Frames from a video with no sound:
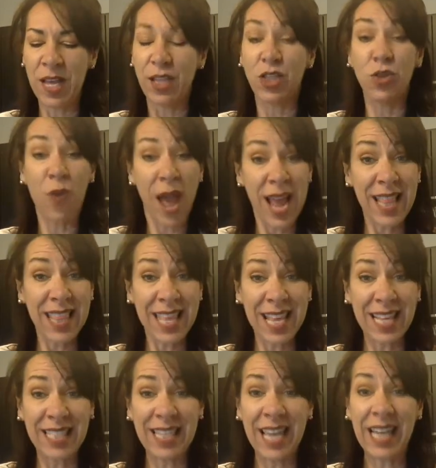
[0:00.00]
Try
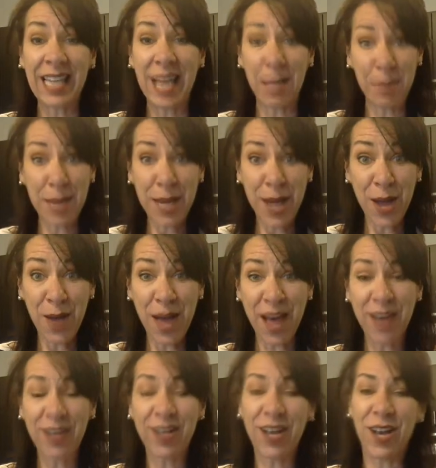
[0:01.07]
this and let me know
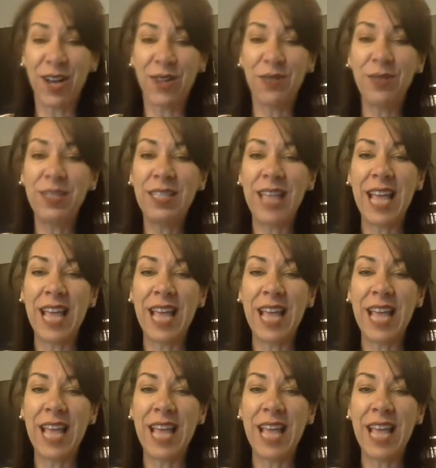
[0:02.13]
how it goes.